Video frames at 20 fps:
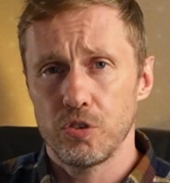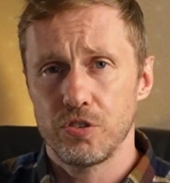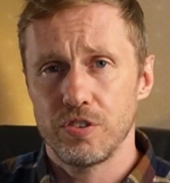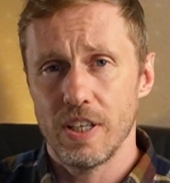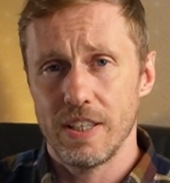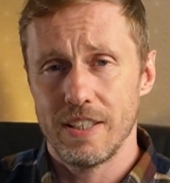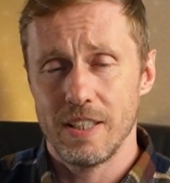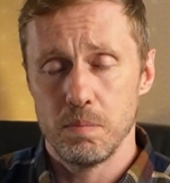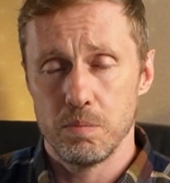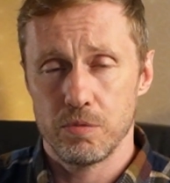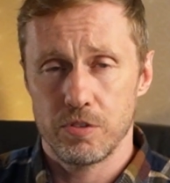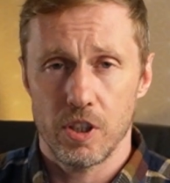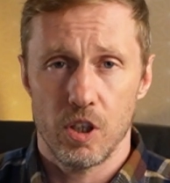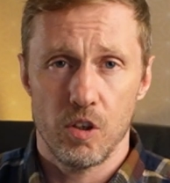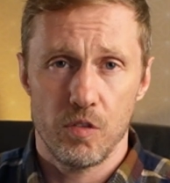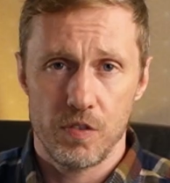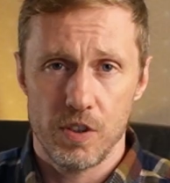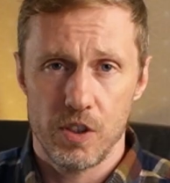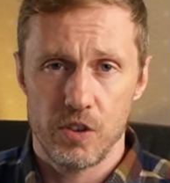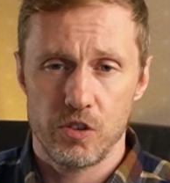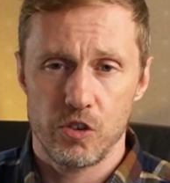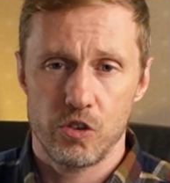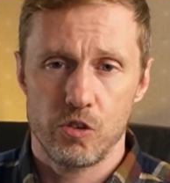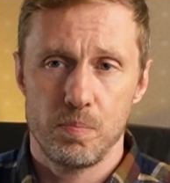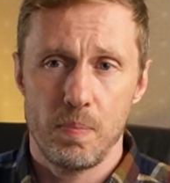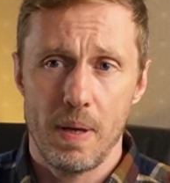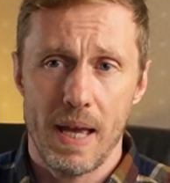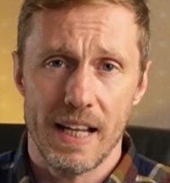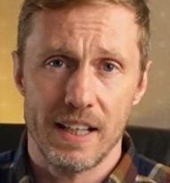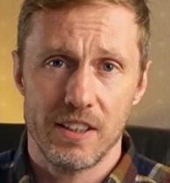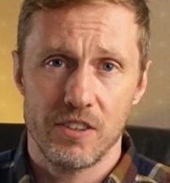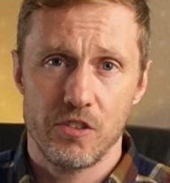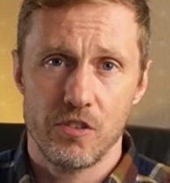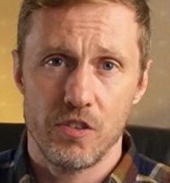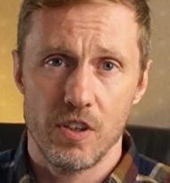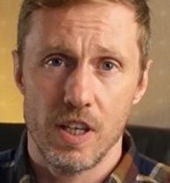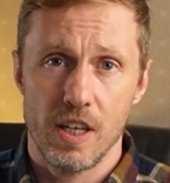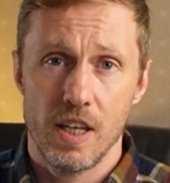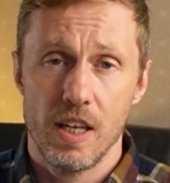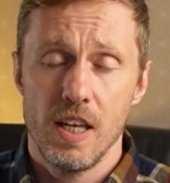said himself that he suspects
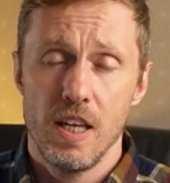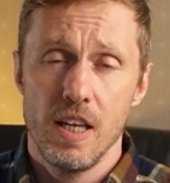that